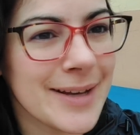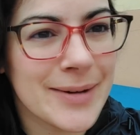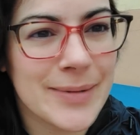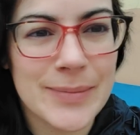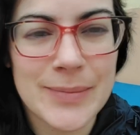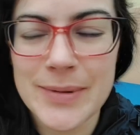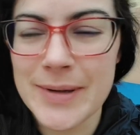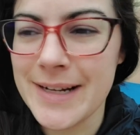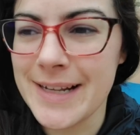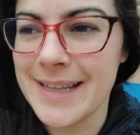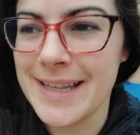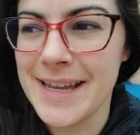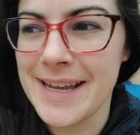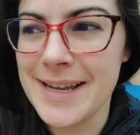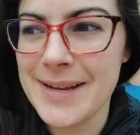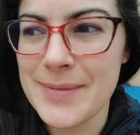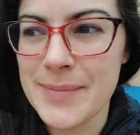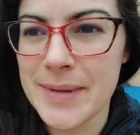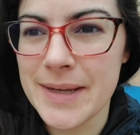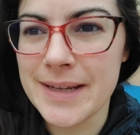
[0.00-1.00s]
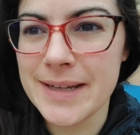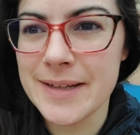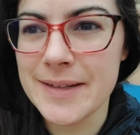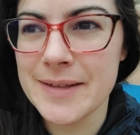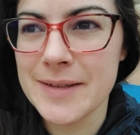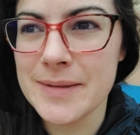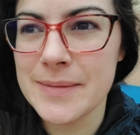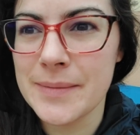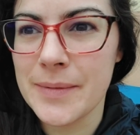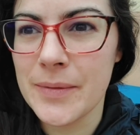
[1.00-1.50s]
pretty late
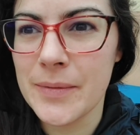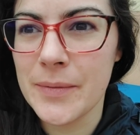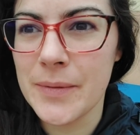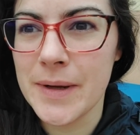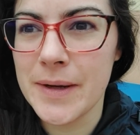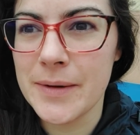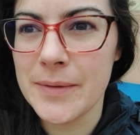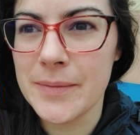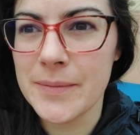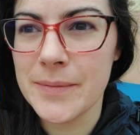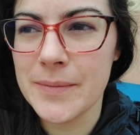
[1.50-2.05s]
because when